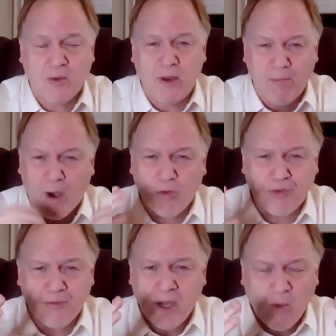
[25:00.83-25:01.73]
We both
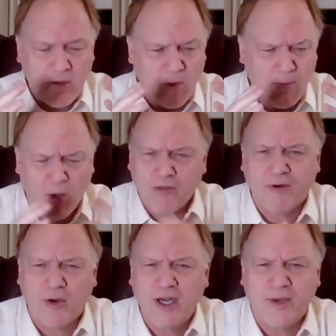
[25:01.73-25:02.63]
have
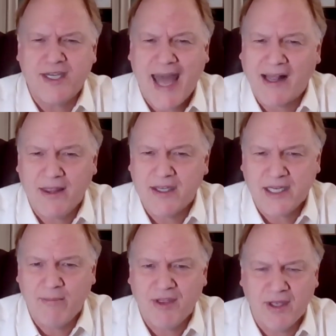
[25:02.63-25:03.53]
agreed to exactly the
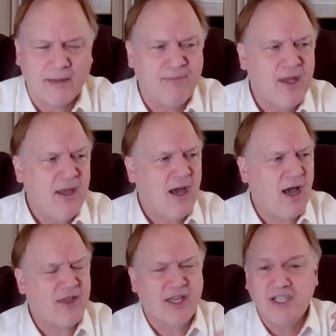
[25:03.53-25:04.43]
same thing.
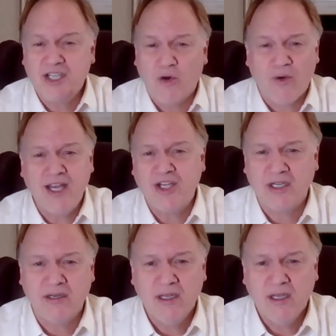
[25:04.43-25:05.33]
The
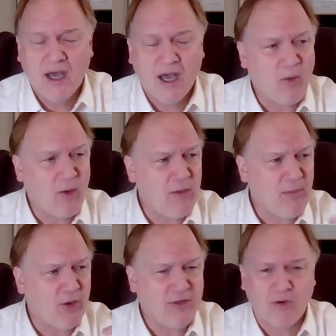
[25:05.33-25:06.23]
consideration, we
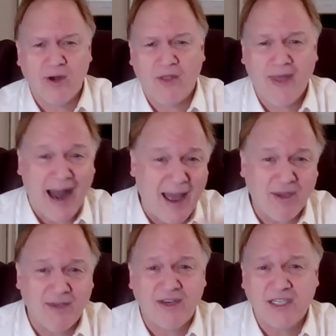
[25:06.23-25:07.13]
both have agreed on that.
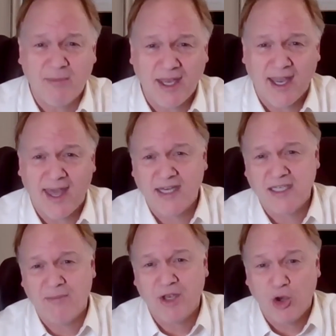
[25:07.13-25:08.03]
I'm giving something and getting
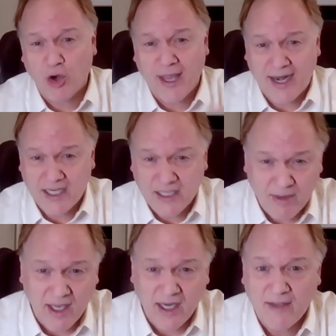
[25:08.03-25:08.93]
something. You're getting
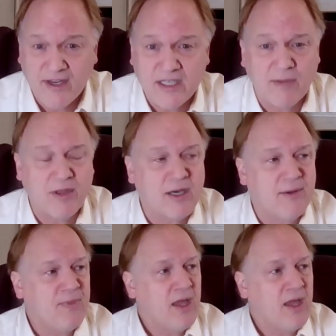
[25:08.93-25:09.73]
something and giving something.